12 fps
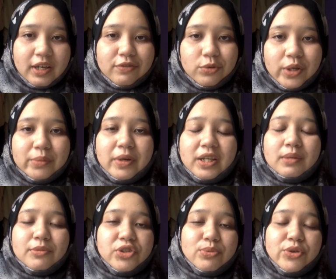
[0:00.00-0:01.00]
everyone, my
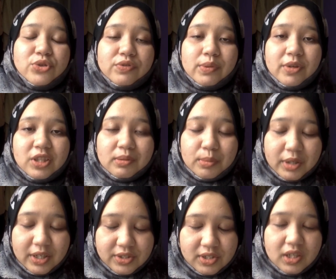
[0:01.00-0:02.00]
name is Marisofia Binti
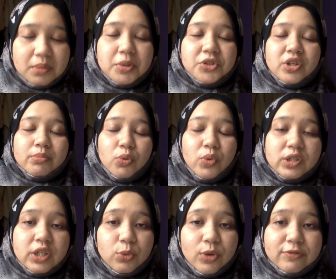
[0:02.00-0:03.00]
Umanase, major number
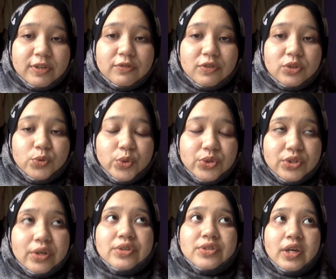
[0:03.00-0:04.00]

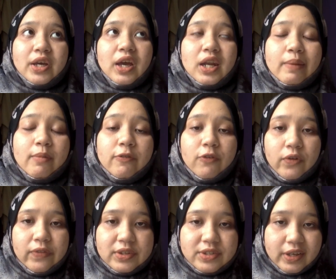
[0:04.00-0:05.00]
1815136, and I'm a
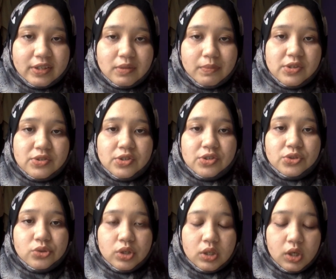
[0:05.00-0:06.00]
fourth year second semester
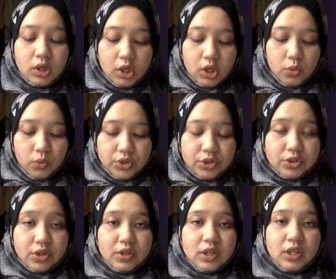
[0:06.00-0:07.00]
student, which is
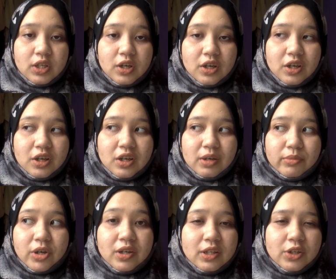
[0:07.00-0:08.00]
currently, I'm
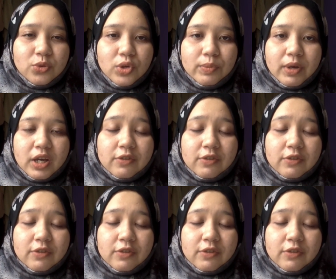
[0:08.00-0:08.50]
currently doing